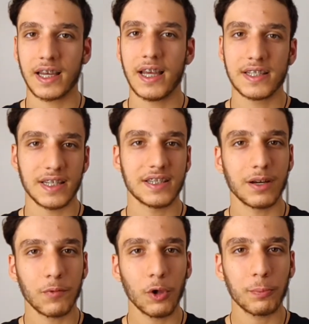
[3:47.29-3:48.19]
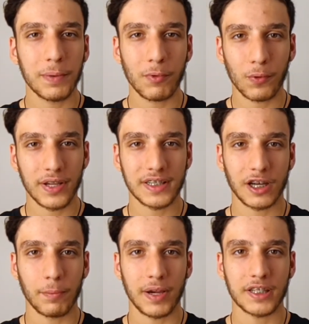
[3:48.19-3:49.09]
since there will be more
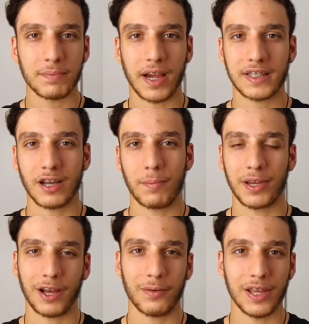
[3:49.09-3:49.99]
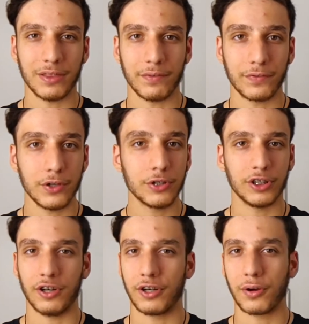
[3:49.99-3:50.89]
Intel-based Macs coming out in the
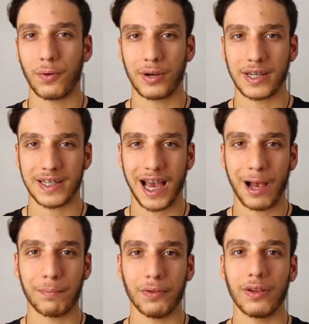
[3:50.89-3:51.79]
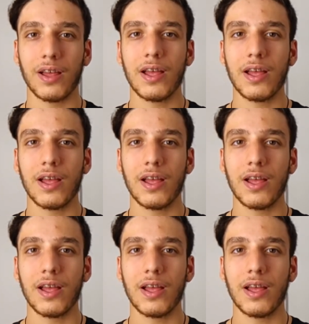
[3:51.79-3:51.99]
future, according to Apple,